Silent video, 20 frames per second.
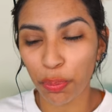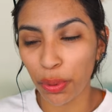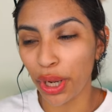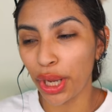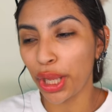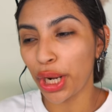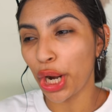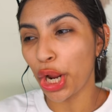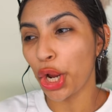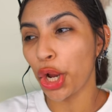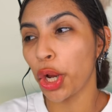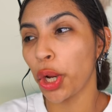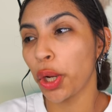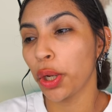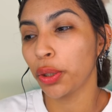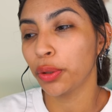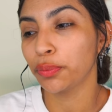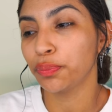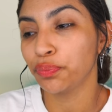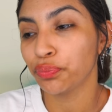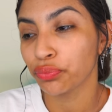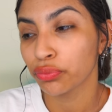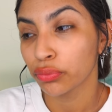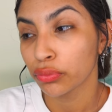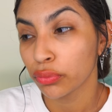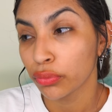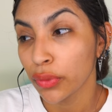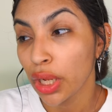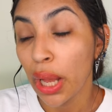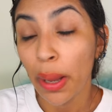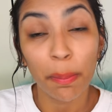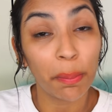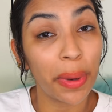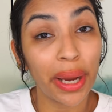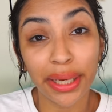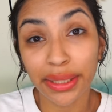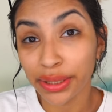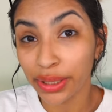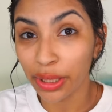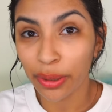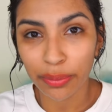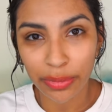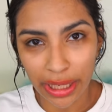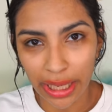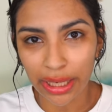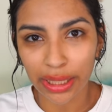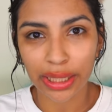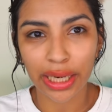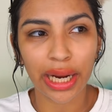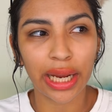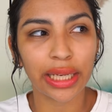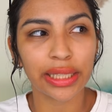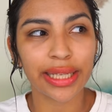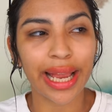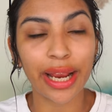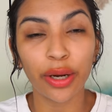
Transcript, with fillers: But um my dumb nalgas,